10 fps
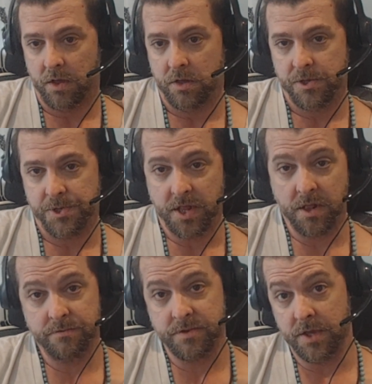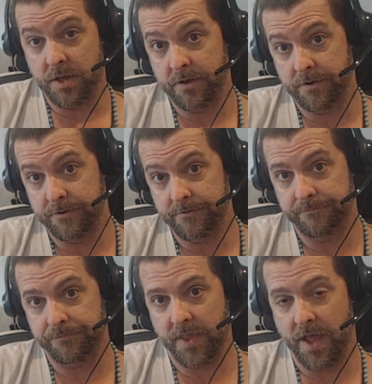Say la vie.
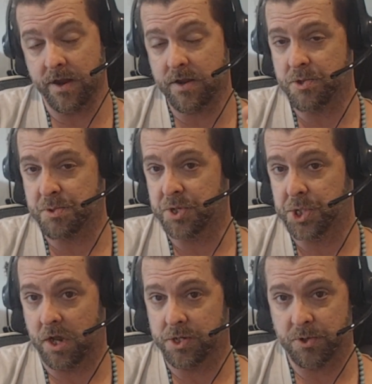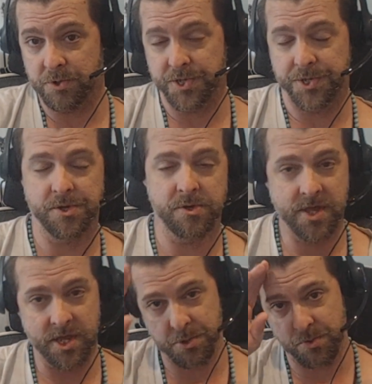Adios, muchachos. Until
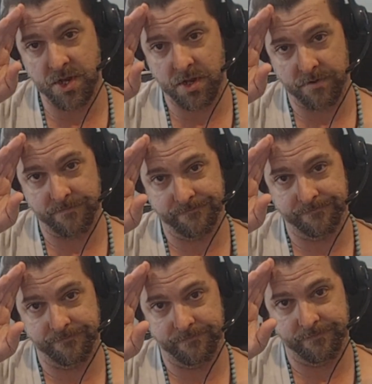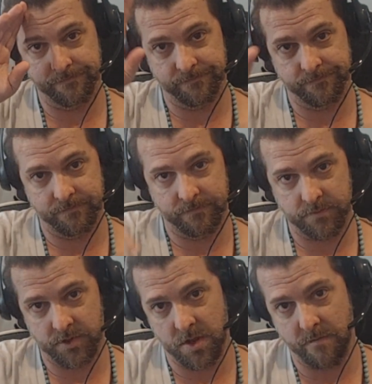next week.
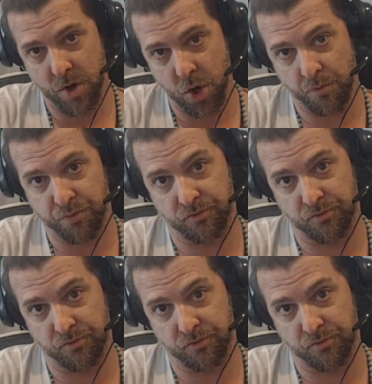Bloop.